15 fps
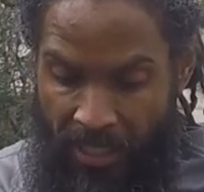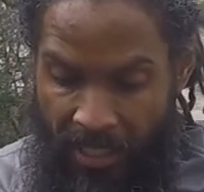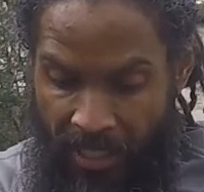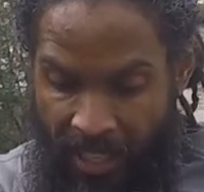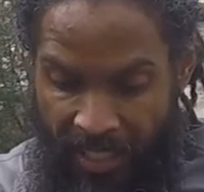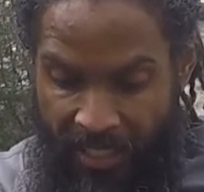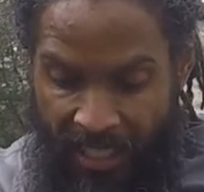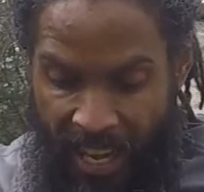
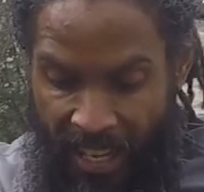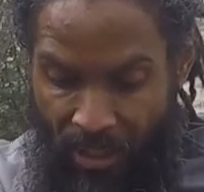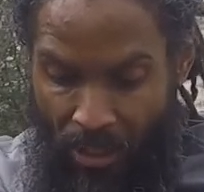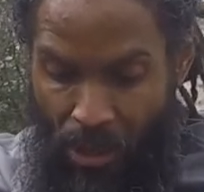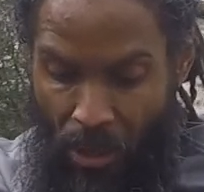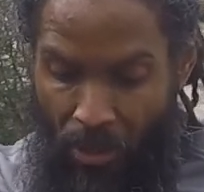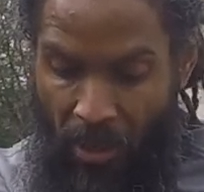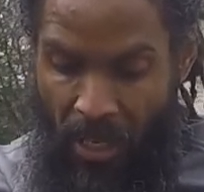like that.
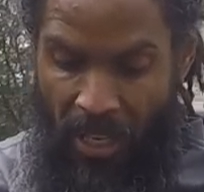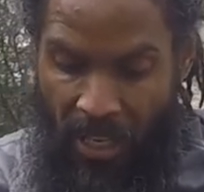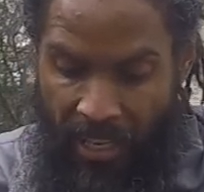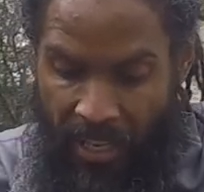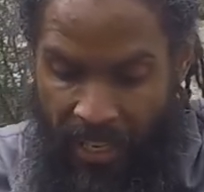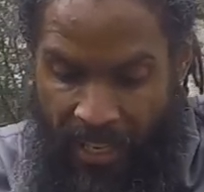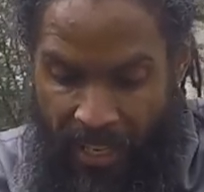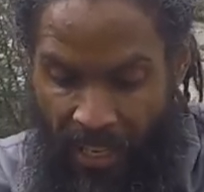So
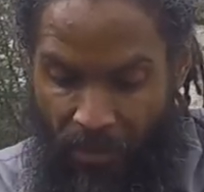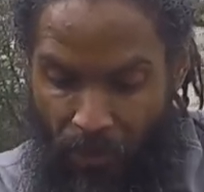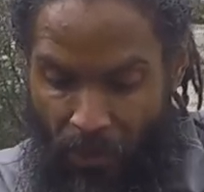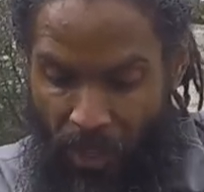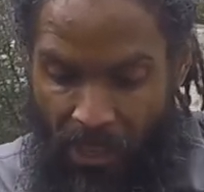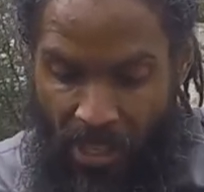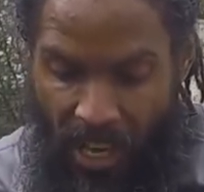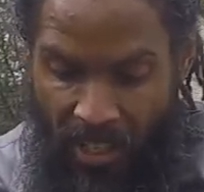it
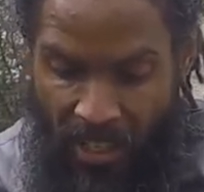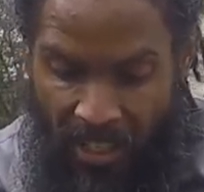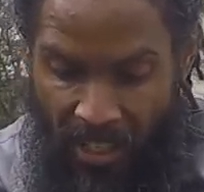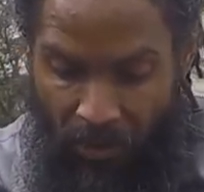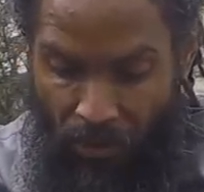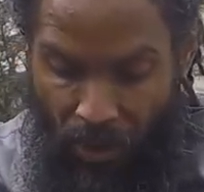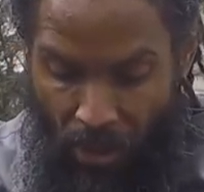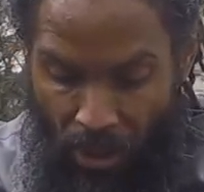fits
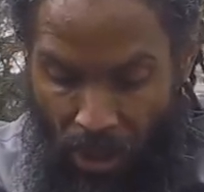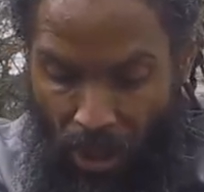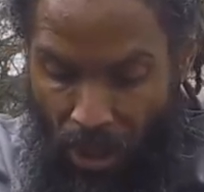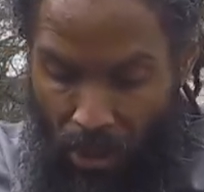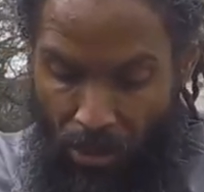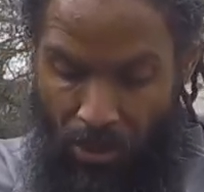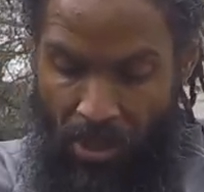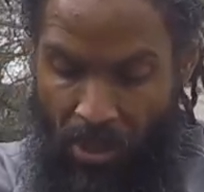underneath your
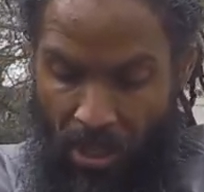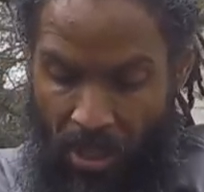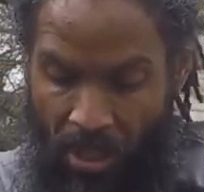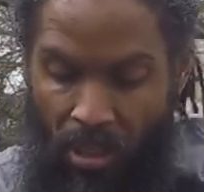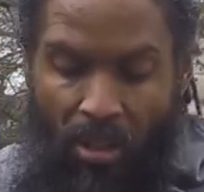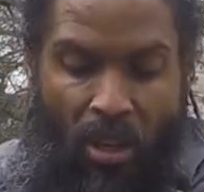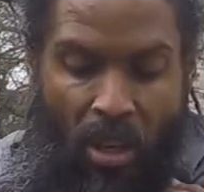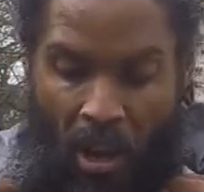clothes.
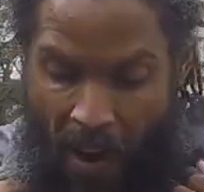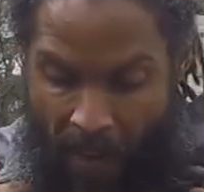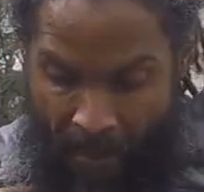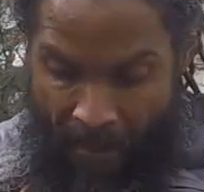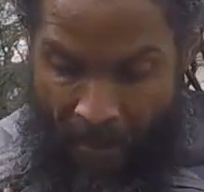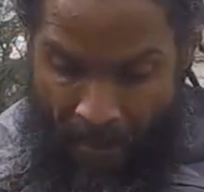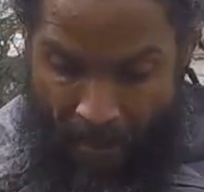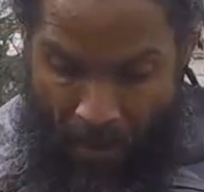
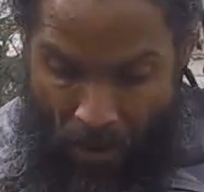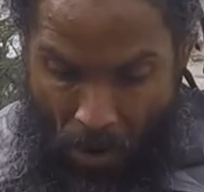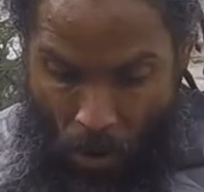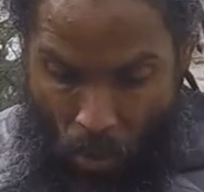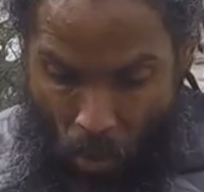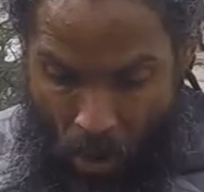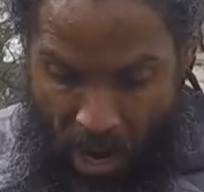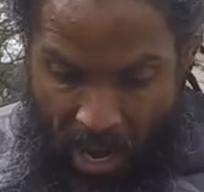
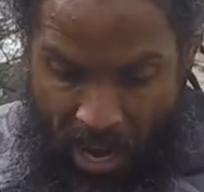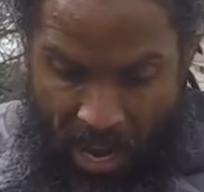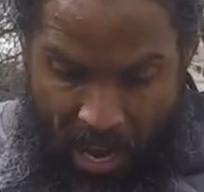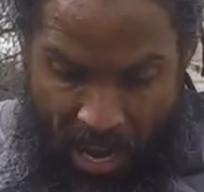You want it,